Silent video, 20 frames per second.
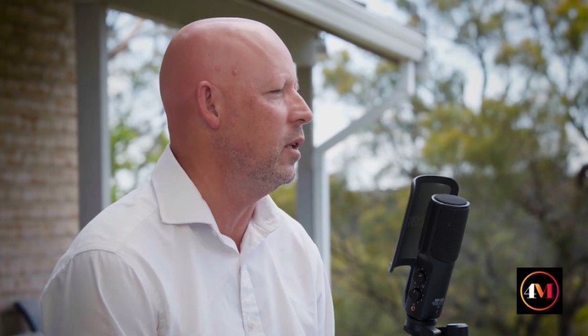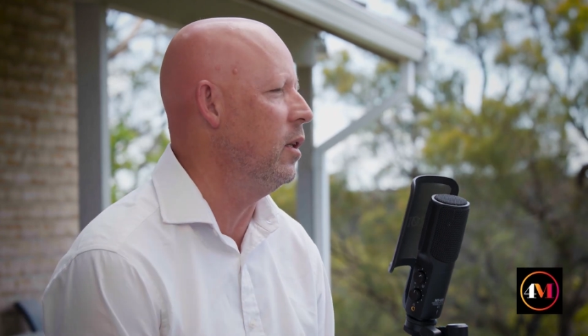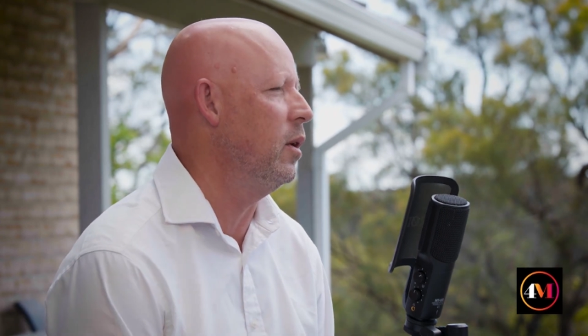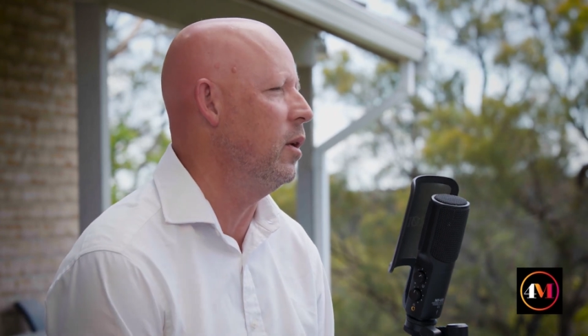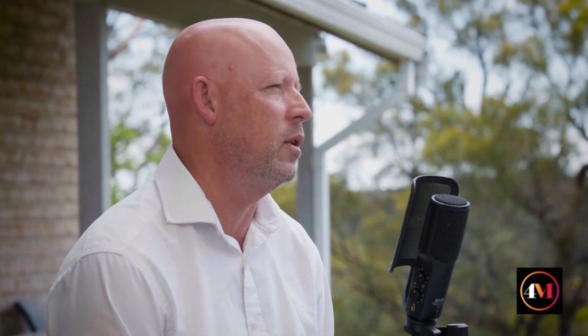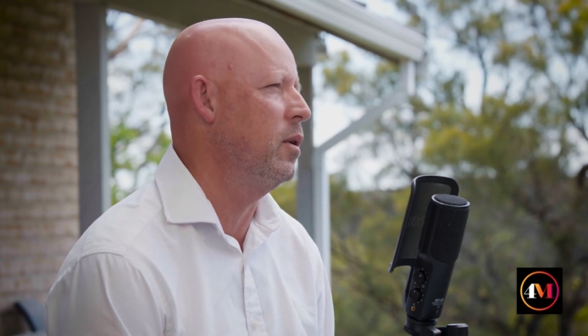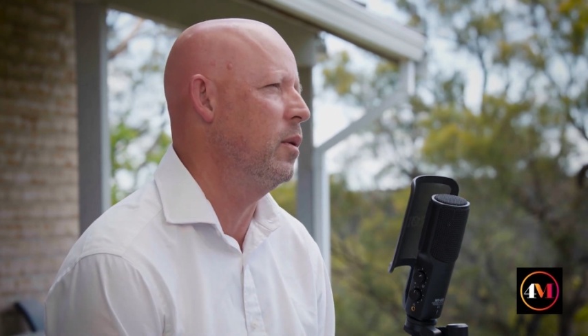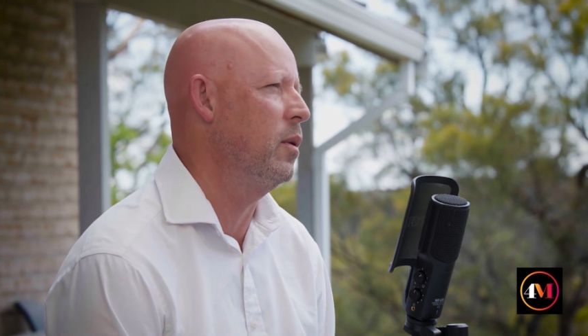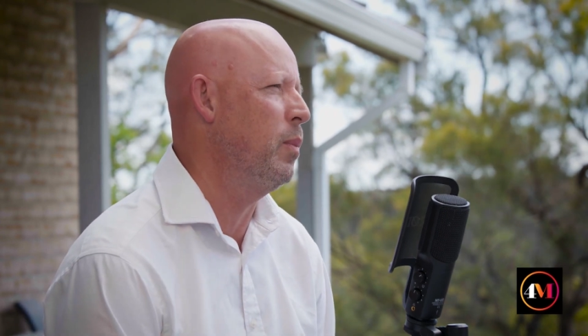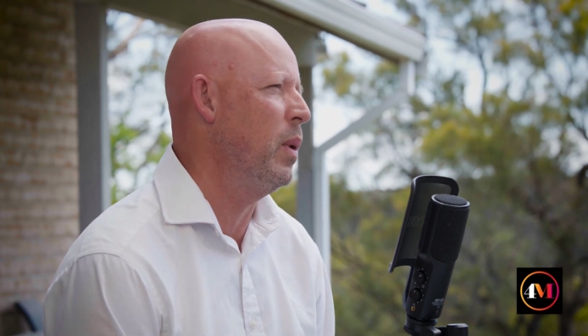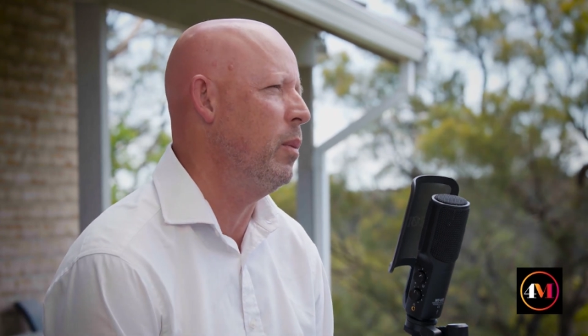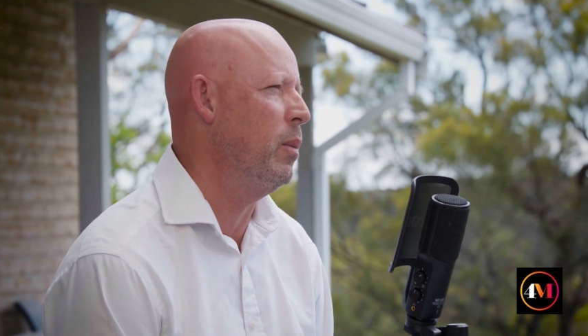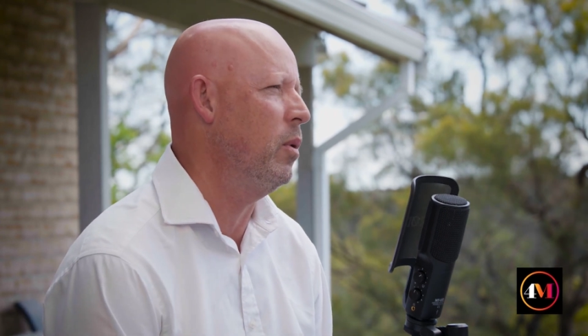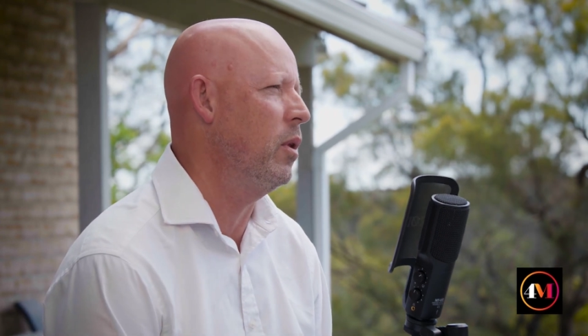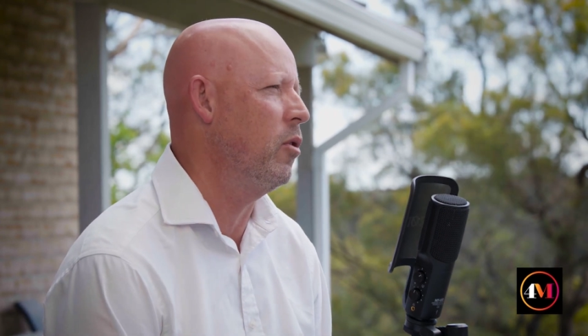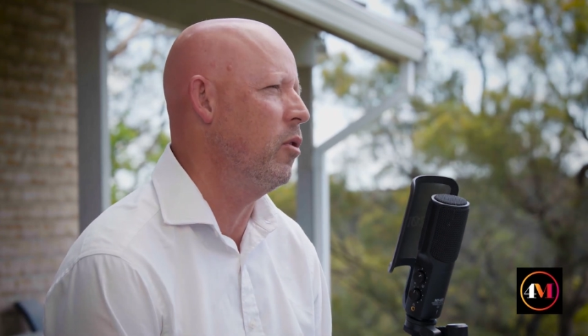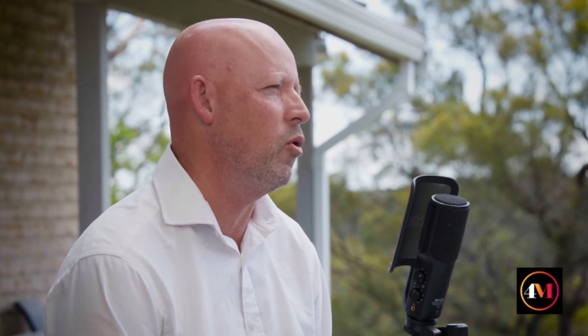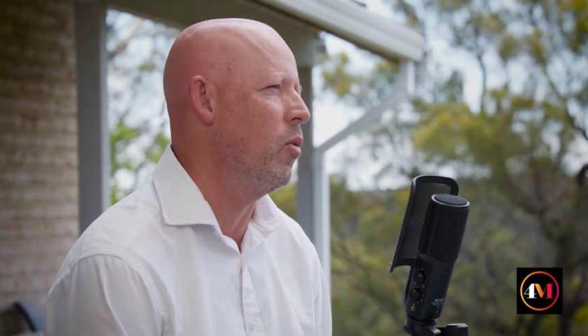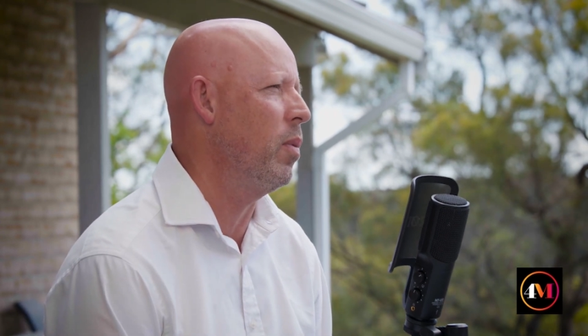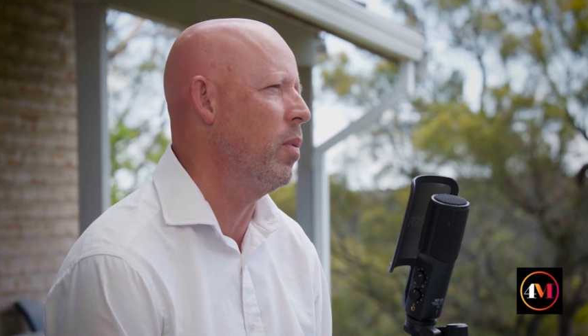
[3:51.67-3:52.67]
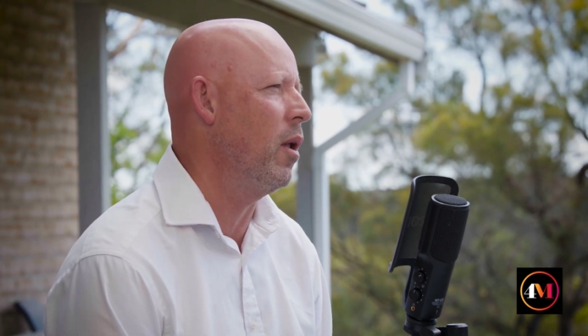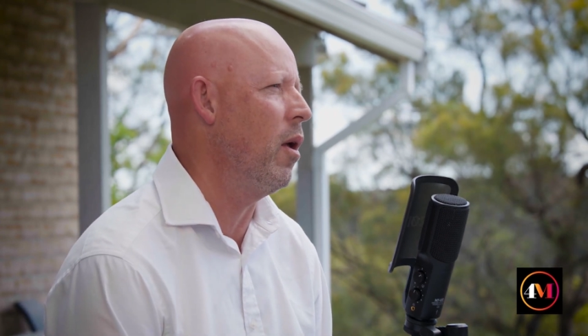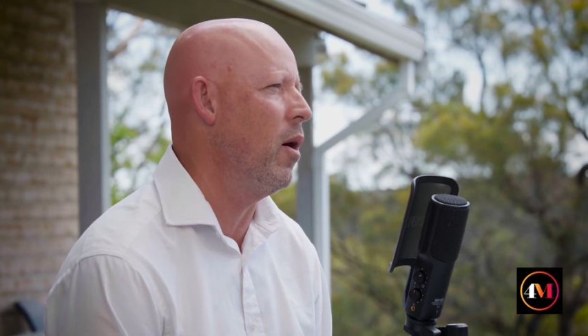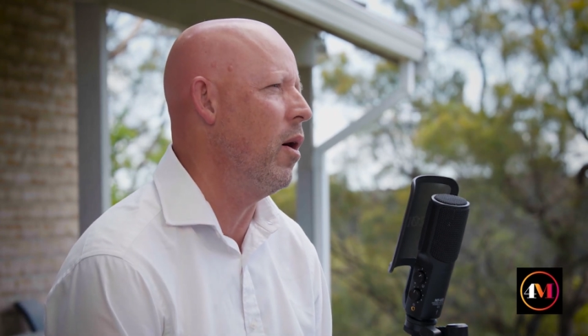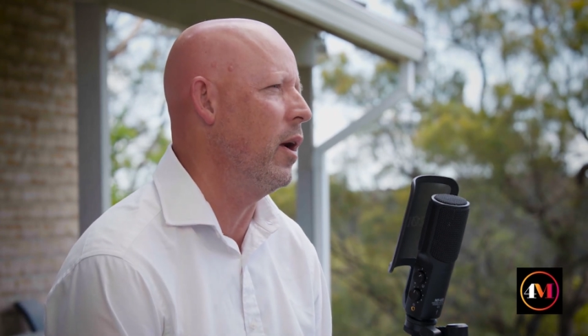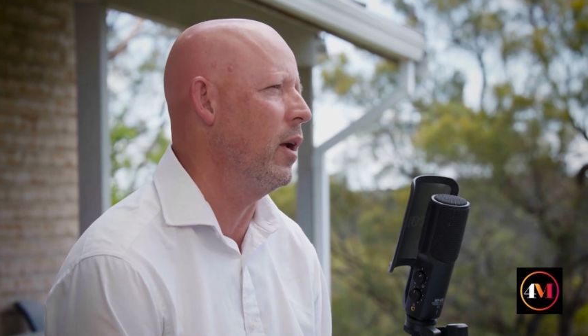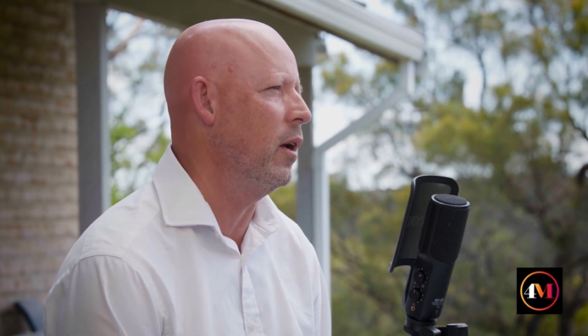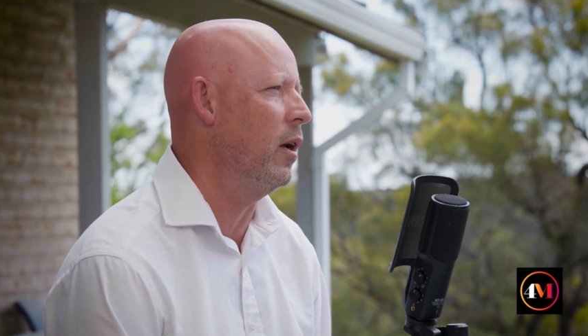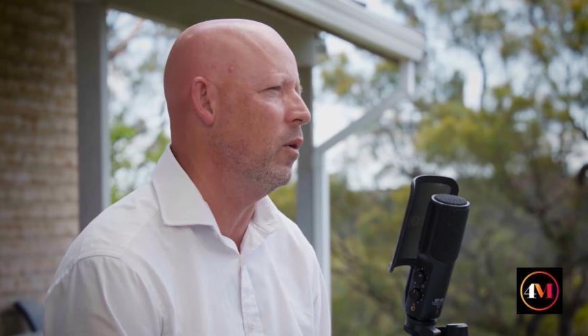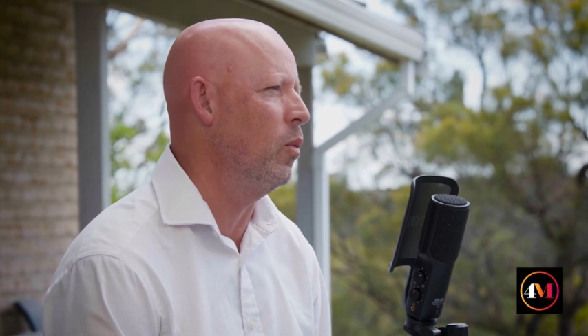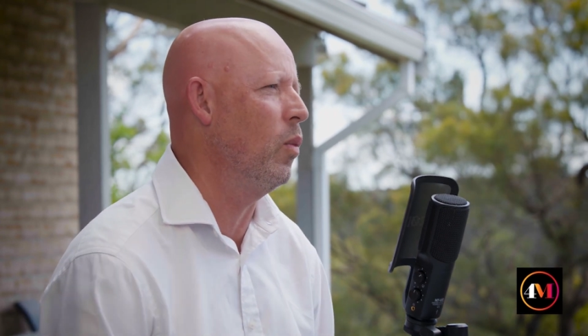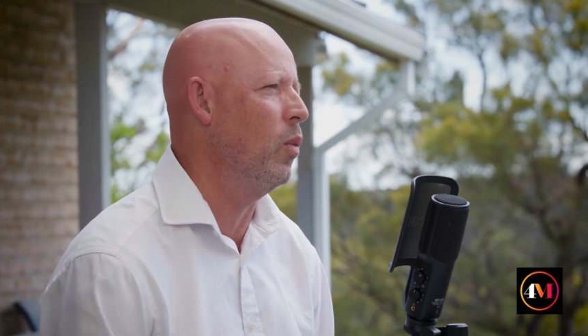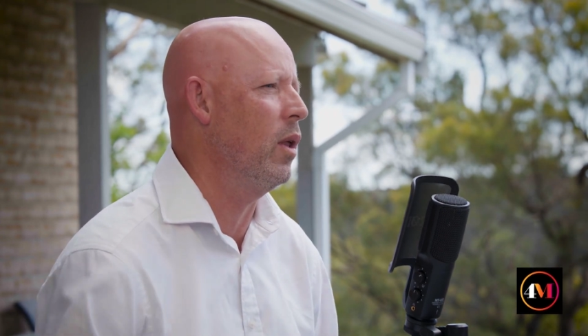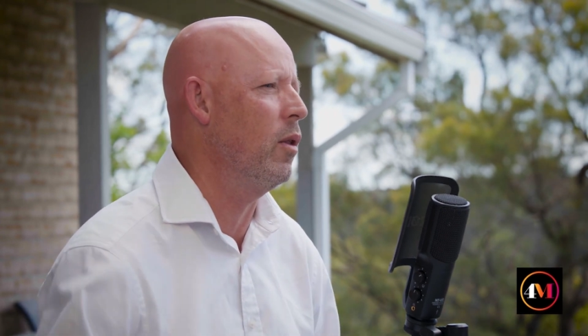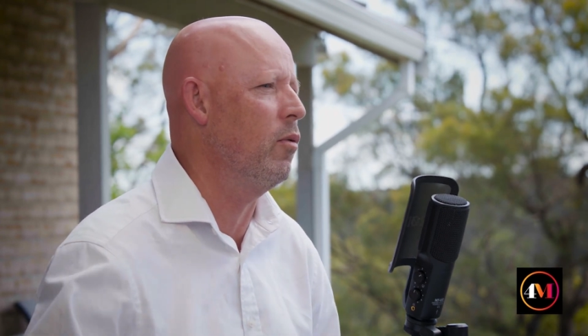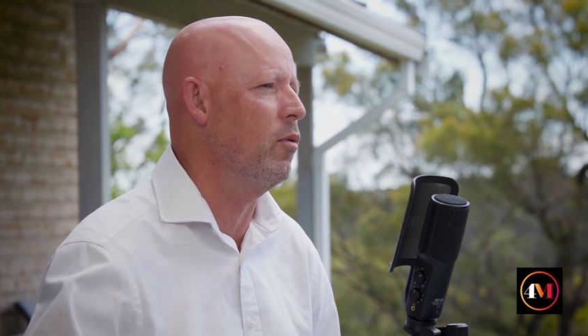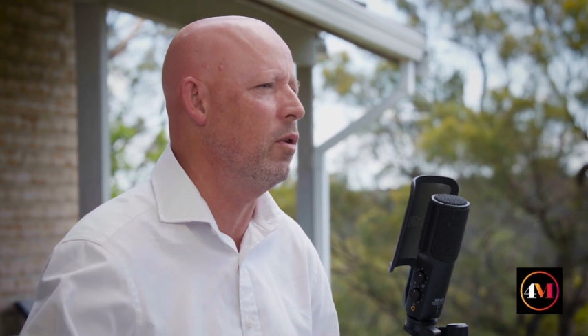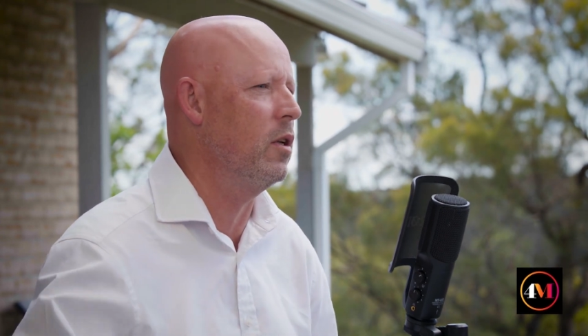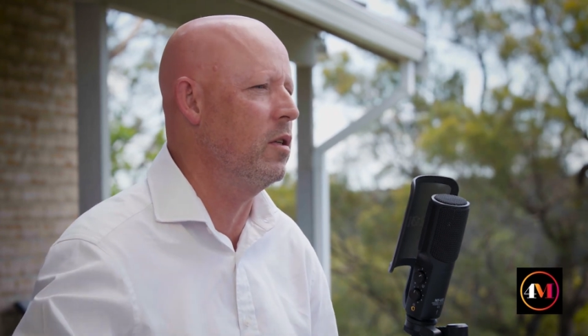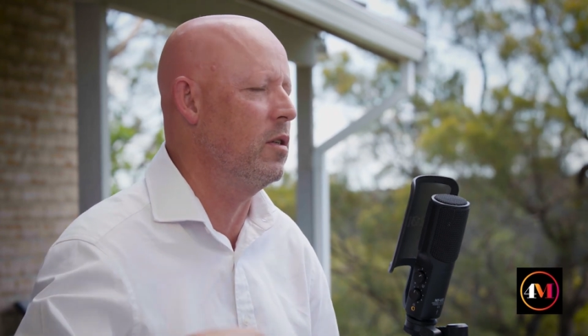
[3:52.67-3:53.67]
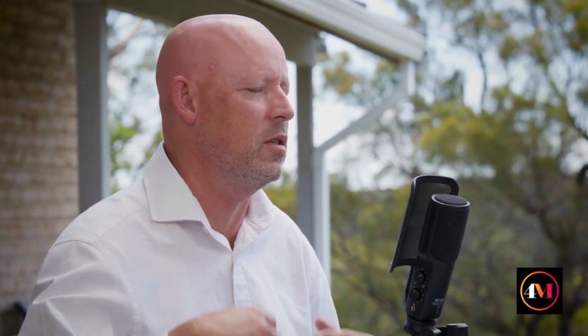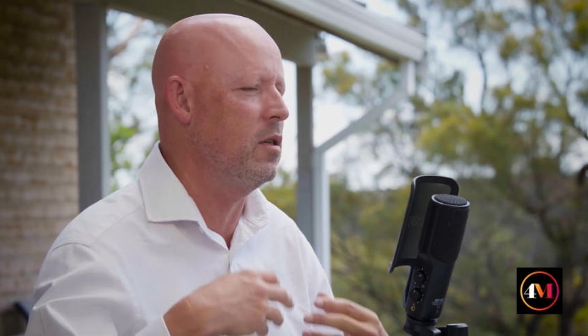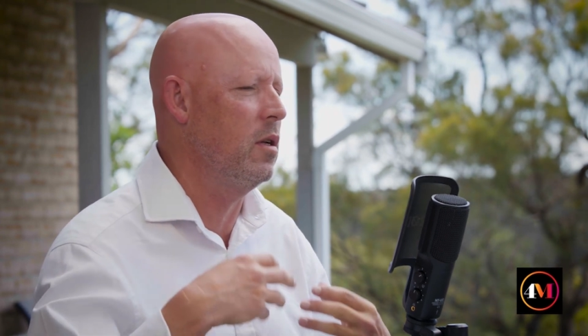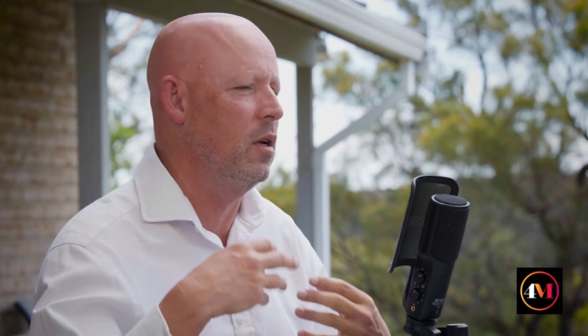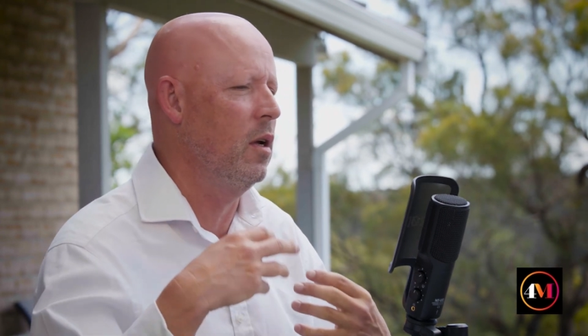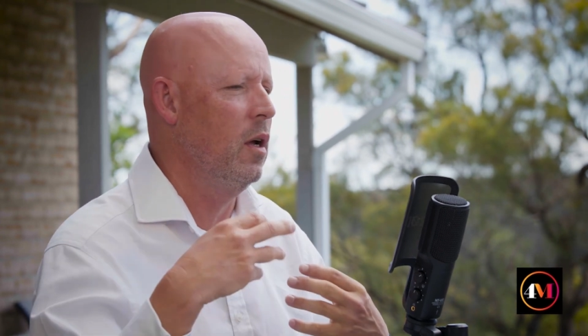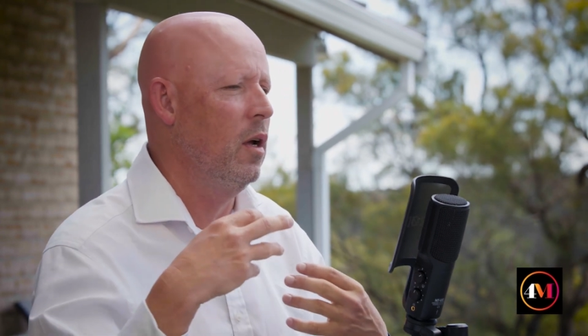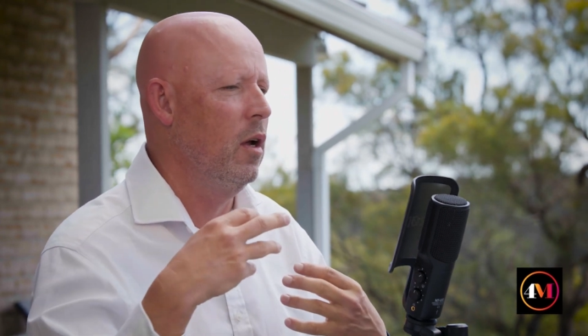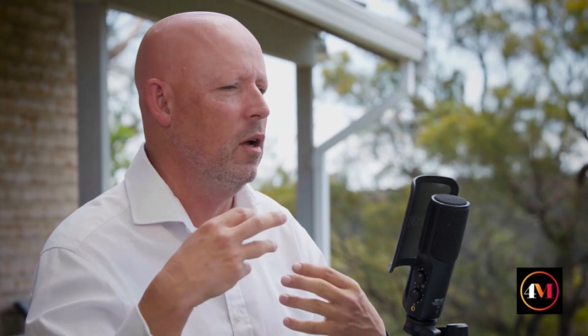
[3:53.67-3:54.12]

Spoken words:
then the people that are applying it, whether it's